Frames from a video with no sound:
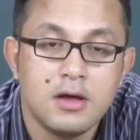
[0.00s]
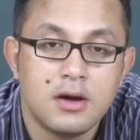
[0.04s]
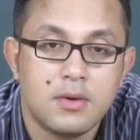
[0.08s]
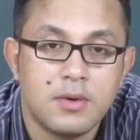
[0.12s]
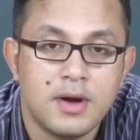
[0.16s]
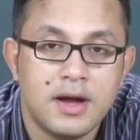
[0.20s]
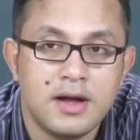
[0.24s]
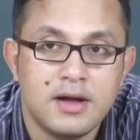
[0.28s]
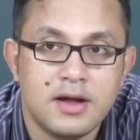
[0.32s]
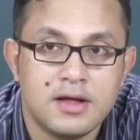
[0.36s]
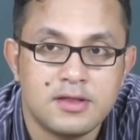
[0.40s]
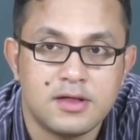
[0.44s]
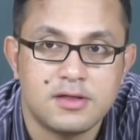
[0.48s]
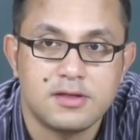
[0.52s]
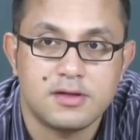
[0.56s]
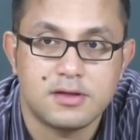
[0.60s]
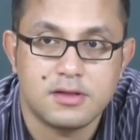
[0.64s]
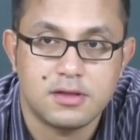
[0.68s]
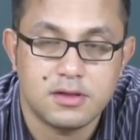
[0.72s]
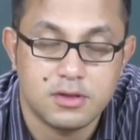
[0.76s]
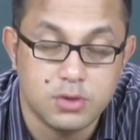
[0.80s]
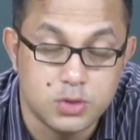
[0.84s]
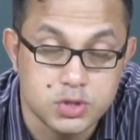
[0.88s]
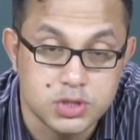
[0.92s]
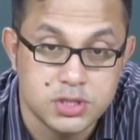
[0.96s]
right, as a su
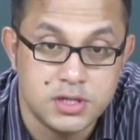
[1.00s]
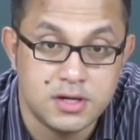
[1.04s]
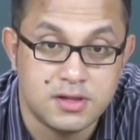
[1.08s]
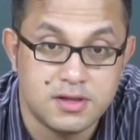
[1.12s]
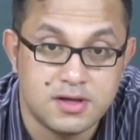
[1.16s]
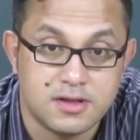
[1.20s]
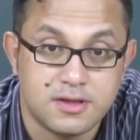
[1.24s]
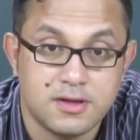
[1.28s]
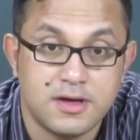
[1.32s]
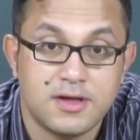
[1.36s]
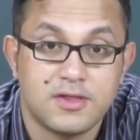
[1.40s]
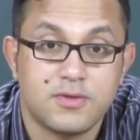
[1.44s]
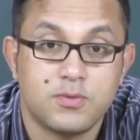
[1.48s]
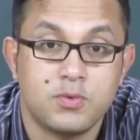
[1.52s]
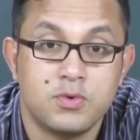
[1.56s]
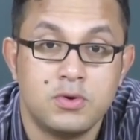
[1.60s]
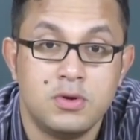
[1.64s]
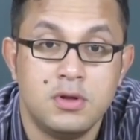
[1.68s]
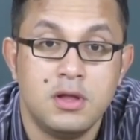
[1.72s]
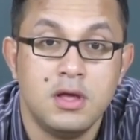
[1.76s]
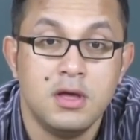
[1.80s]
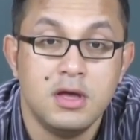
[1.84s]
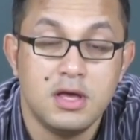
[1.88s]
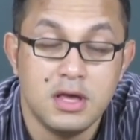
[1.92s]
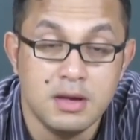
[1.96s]
socially
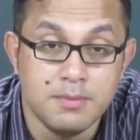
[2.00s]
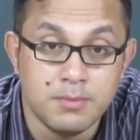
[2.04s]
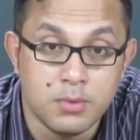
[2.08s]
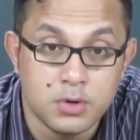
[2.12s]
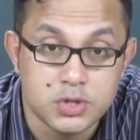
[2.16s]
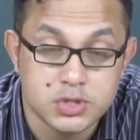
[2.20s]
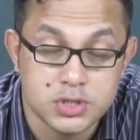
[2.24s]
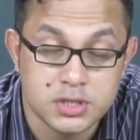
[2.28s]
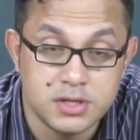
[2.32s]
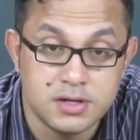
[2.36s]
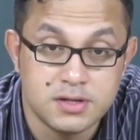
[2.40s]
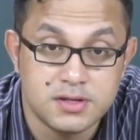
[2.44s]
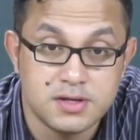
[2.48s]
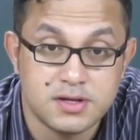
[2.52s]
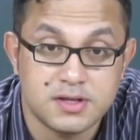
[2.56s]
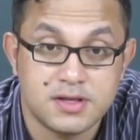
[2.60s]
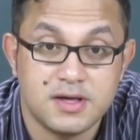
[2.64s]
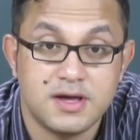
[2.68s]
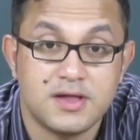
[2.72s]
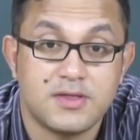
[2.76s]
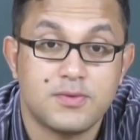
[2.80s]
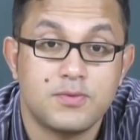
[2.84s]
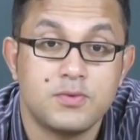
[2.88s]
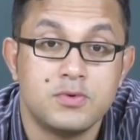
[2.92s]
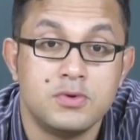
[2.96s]
successful, emotionally
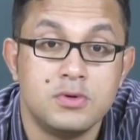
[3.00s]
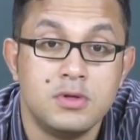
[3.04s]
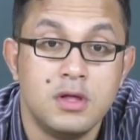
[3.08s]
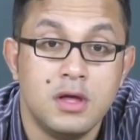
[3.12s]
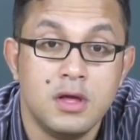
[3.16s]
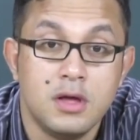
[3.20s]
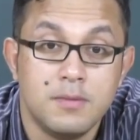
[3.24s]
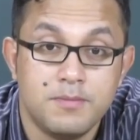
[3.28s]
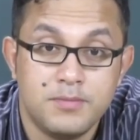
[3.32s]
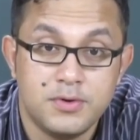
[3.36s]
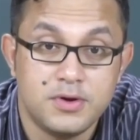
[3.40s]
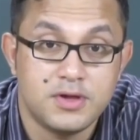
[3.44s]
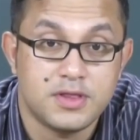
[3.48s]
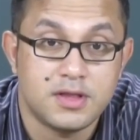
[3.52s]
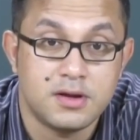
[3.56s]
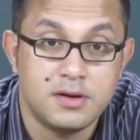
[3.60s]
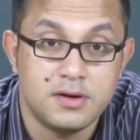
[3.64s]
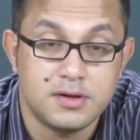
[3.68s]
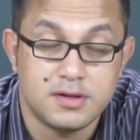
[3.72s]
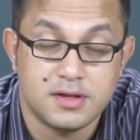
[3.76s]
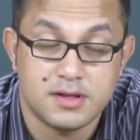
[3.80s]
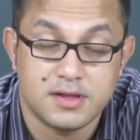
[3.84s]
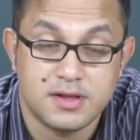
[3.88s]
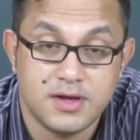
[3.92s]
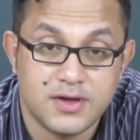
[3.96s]
successful,
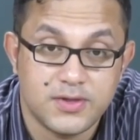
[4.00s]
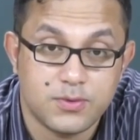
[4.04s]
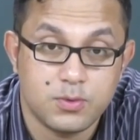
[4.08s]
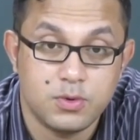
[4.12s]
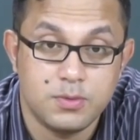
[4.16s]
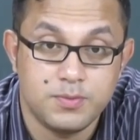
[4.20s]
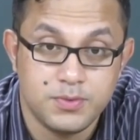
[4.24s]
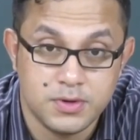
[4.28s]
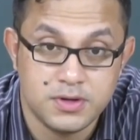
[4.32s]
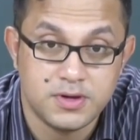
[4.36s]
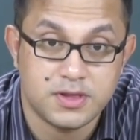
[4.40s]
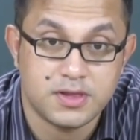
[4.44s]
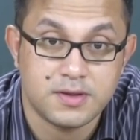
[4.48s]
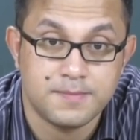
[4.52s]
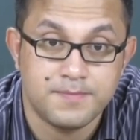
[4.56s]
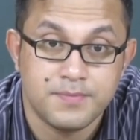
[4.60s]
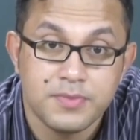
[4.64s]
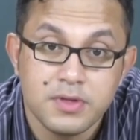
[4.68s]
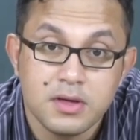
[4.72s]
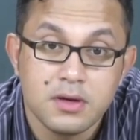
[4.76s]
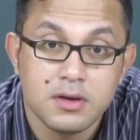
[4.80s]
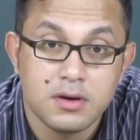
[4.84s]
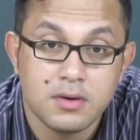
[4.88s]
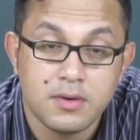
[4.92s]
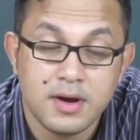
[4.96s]
personally successful person,
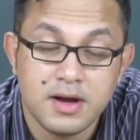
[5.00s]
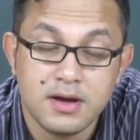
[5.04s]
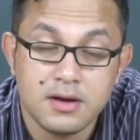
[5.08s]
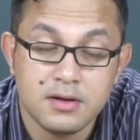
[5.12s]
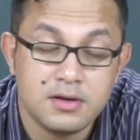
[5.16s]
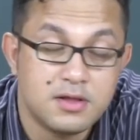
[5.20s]
right?